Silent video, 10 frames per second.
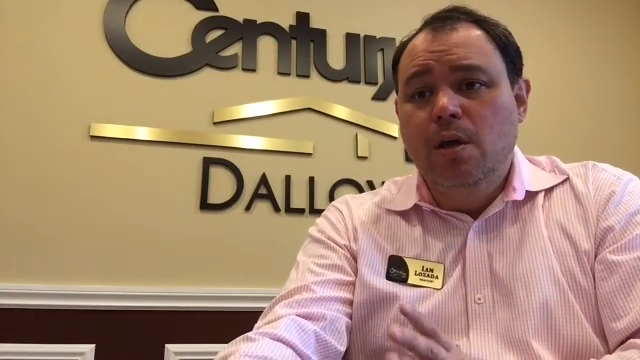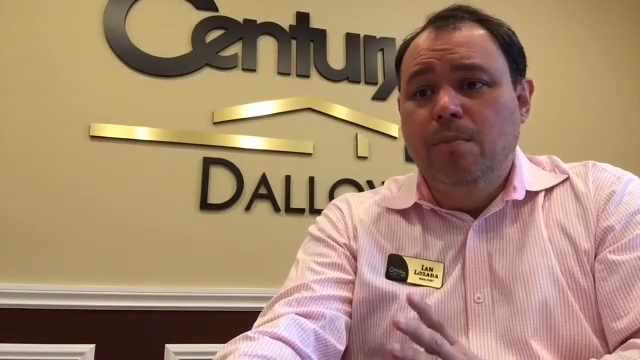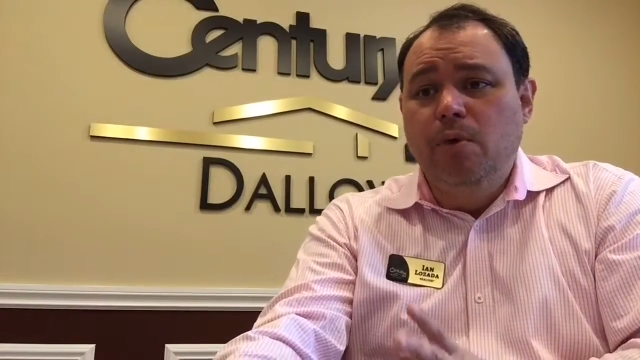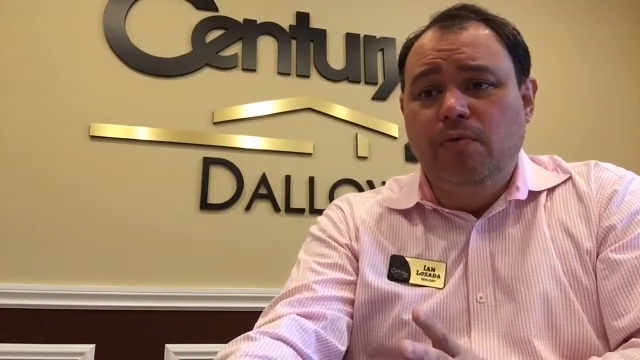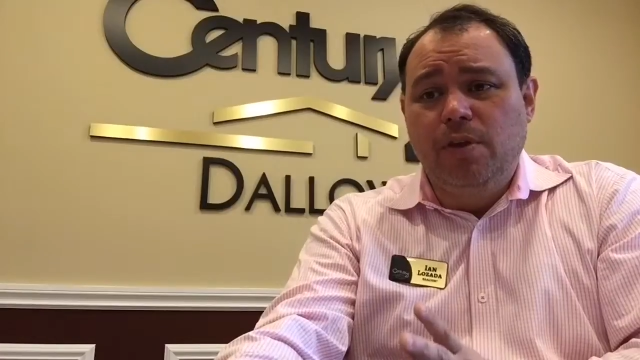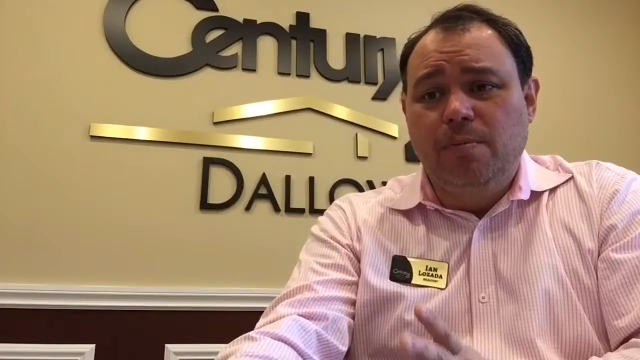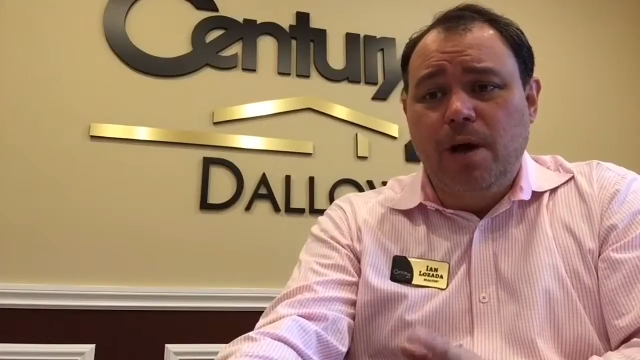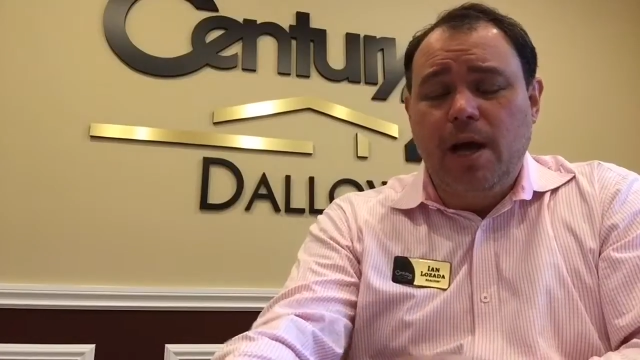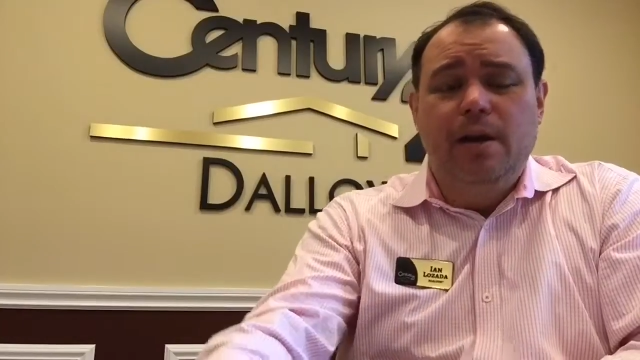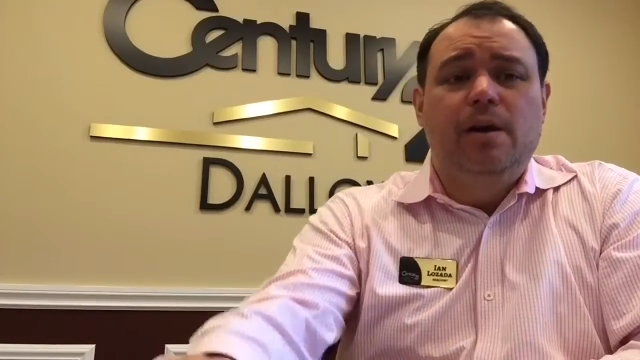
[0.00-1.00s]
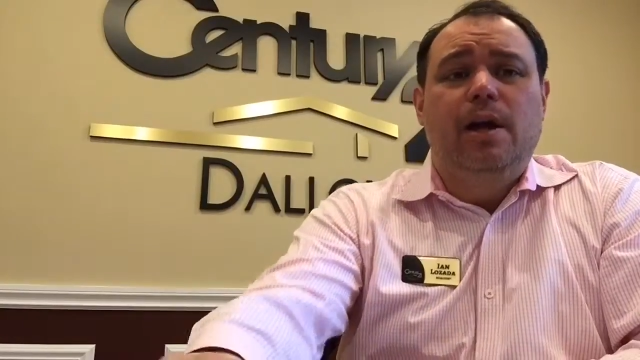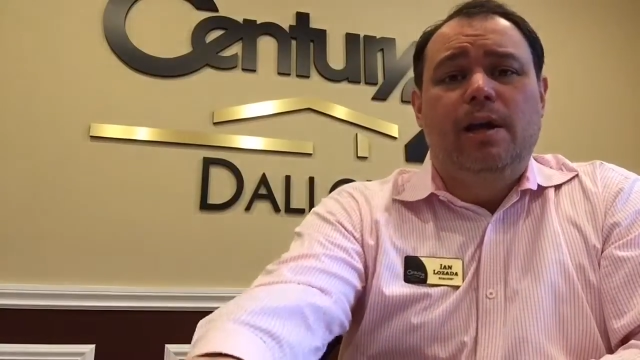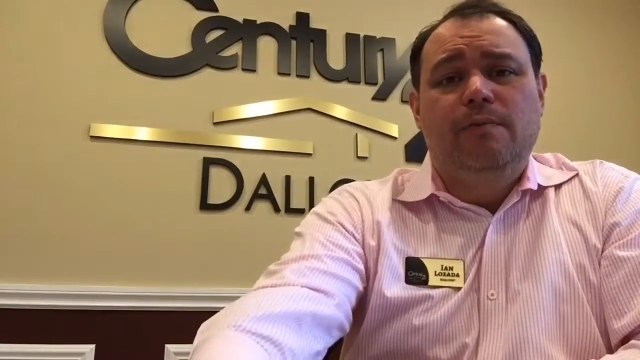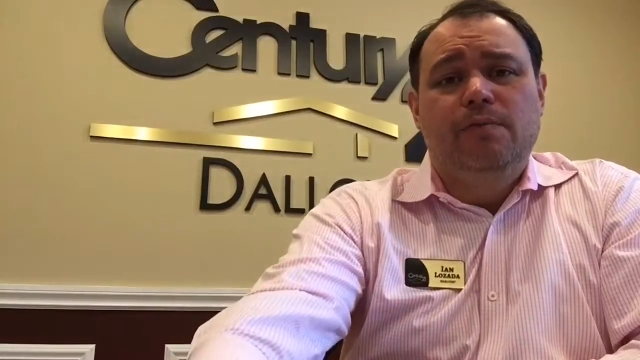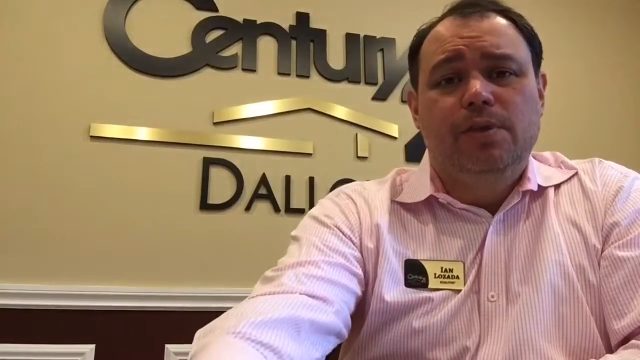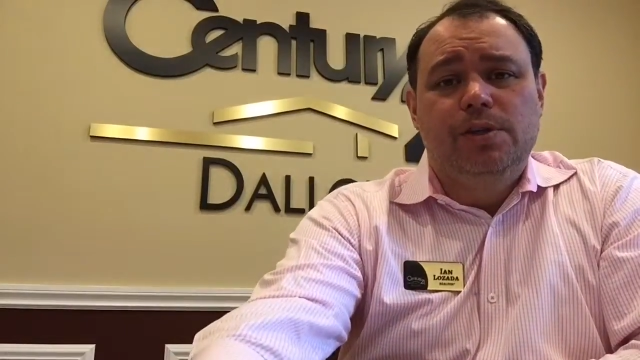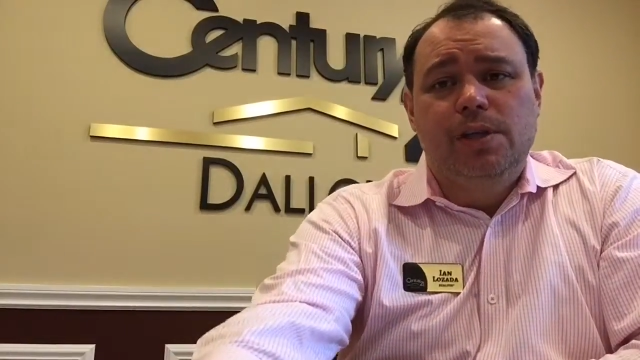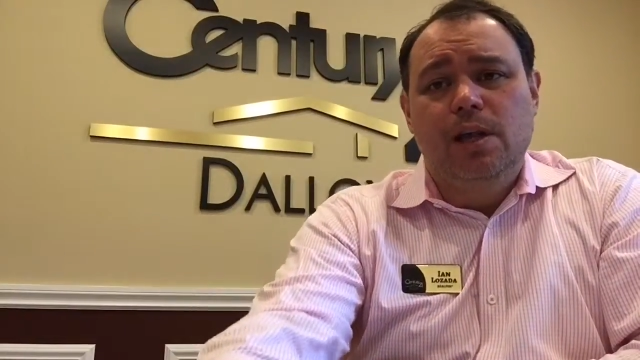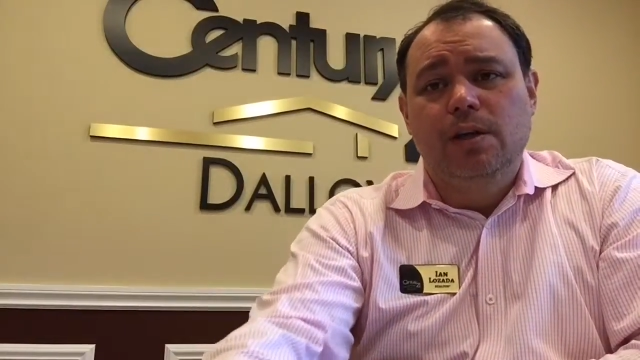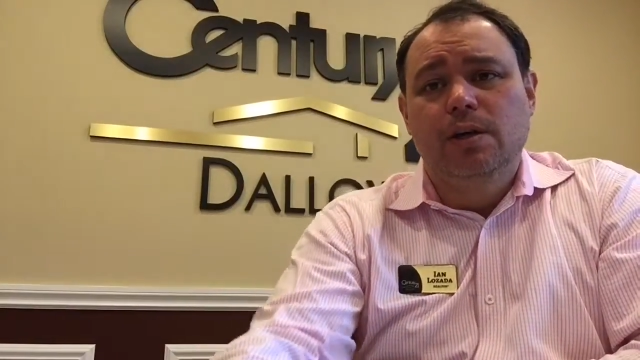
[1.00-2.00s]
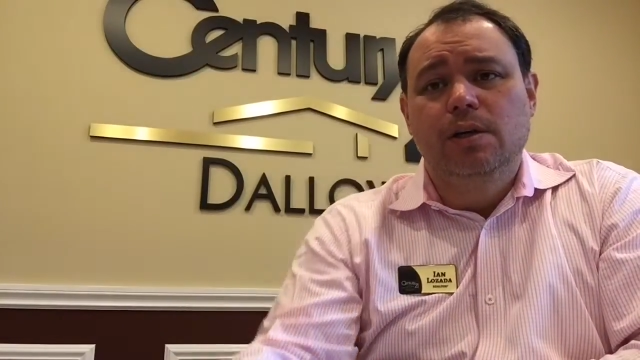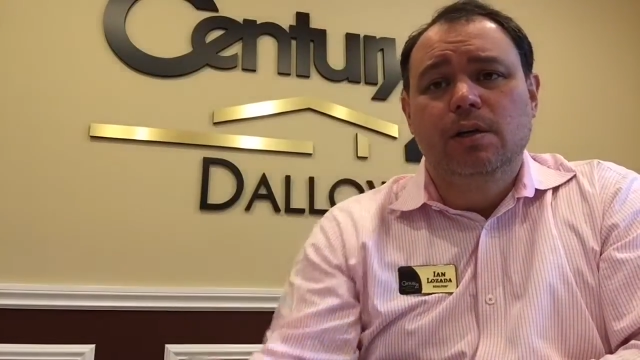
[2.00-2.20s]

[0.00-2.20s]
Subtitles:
both for the buyer and for the seller.